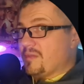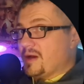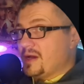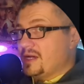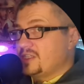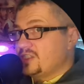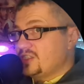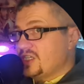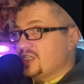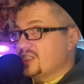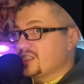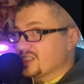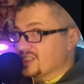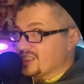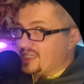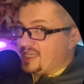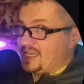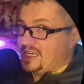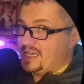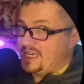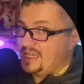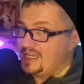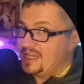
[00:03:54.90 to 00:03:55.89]
changes
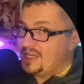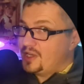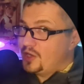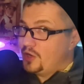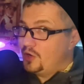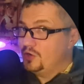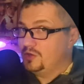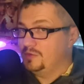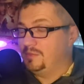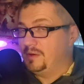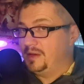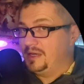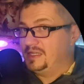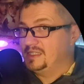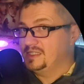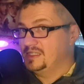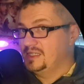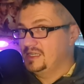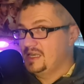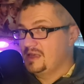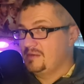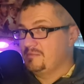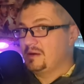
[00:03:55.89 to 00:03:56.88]
in a code base,
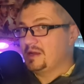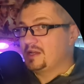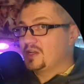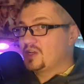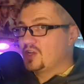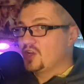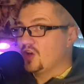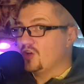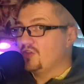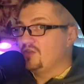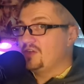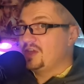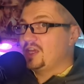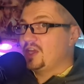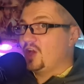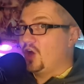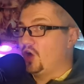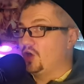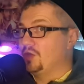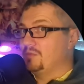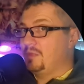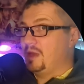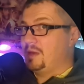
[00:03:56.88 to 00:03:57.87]
but nothing
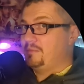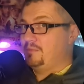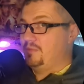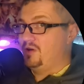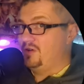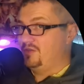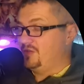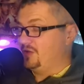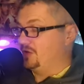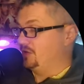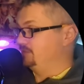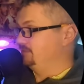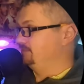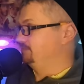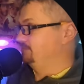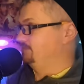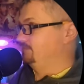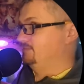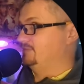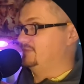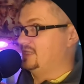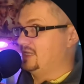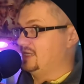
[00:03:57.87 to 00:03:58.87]
on my profile.
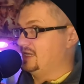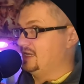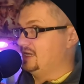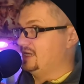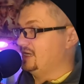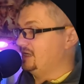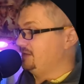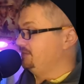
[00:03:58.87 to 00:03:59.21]
Ta-da!